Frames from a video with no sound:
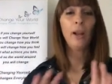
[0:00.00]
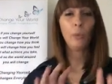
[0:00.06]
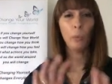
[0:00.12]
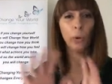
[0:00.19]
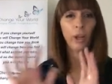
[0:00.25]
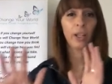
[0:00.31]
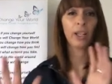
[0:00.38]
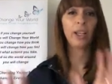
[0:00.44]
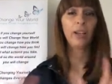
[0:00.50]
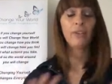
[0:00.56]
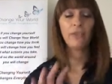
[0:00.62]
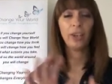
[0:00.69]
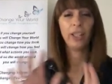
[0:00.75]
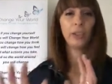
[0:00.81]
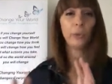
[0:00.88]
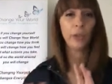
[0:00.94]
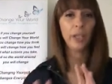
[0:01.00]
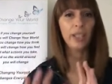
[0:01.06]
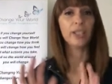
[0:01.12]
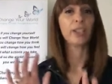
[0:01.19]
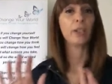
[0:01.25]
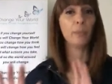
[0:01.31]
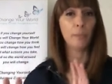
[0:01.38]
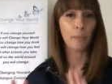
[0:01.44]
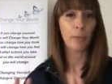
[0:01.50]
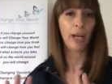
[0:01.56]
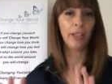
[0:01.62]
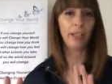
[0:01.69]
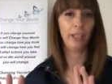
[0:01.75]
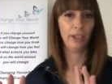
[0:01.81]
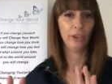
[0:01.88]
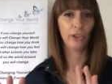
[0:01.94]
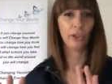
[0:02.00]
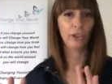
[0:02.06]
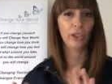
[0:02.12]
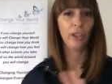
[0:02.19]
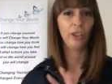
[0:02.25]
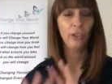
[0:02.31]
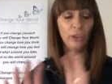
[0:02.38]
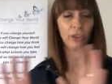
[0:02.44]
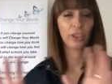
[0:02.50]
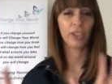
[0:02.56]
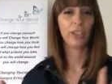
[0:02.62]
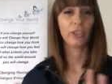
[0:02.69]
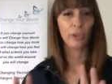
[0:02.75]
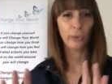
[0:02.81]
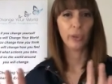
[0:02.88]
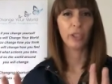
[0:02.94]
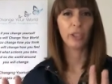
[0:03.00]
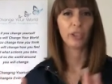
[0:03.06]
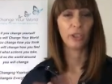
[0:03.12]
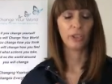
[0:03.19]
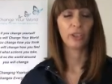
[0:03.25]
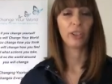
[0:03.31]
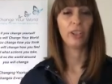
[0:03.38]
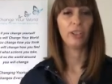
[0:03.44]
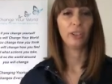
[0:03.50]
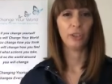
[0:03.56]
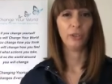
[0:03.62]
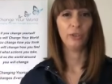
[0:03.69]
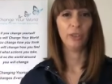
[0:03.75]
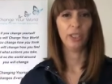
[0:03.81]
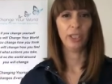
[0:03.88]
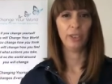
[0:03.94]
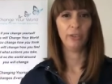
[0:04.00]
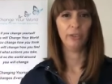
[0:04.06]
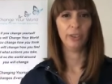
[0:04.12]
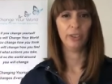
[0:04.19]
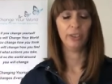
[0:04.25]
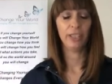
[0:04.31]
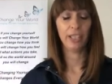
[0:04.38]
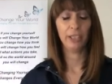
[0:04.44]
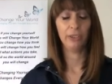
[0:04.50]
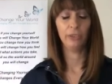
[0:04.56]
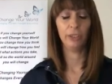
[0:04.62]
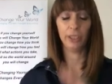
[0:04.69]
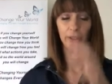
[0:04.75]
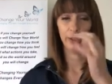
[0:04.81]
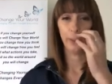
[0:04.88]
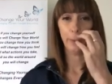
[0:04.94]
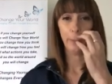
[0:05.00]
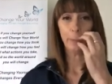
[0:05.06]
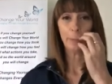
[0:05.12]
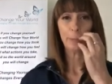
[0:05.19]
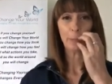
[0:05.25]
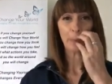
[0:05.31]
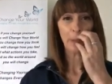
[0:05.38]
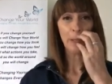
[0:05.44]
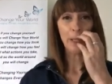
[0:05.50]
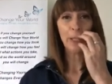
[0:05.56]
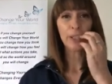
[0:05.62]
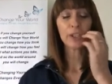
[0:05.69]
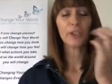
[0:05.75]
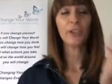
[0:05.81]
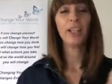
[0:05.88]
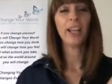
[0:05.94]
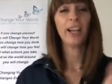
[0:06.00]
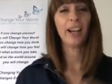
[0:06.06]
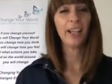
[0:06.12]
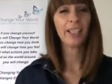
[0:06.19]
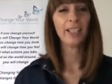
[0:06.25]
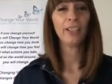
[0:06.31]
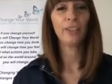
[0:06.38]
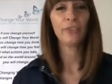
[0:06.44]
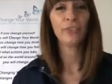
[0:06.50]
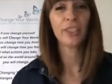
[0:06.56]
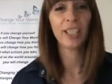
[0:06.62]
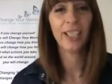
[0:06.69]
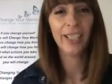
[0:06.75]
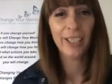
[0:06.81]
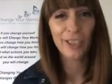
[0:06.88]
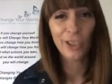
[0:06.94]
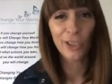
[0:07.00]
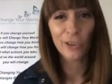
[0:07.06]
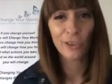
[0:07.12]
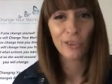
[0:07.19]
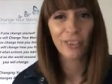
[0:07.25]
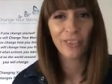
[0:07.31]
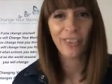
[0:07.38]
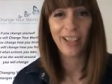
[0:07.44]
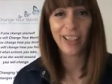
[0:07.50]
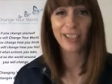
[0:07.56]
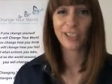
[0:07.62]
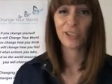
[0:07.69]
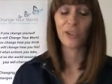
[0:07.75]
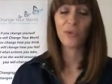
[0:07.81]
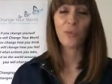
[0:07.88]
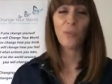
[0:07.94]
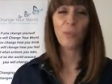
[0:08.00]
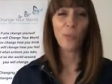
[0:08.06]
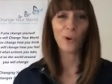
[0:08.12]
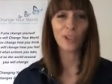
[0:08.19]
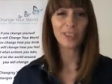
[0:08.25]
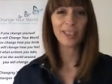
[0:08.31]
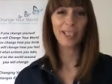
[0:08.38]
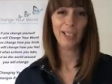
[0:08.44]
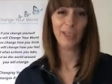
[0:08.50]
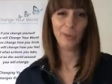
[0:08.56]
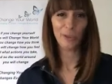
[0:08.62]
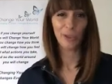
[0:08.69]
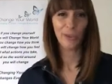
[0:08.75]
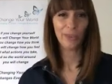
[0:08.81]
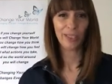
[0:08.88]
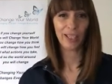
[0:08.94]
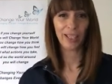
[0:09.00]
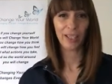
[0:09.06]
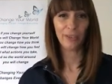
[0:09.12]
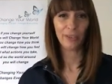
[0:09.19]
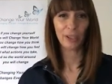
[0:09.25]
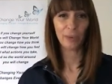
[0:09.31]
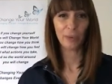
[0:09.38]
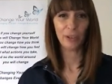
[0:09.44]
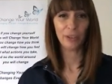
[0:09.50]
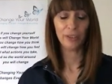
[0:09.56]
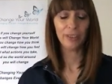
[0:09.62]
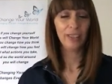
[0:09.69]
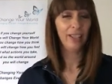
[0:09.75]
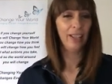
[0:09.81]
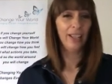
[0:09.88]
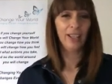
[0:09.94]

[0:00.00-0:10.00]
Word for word: working find ways to manage the situations that do derail, derail you so yeah i'd love to hear your reflections what keeps you accountable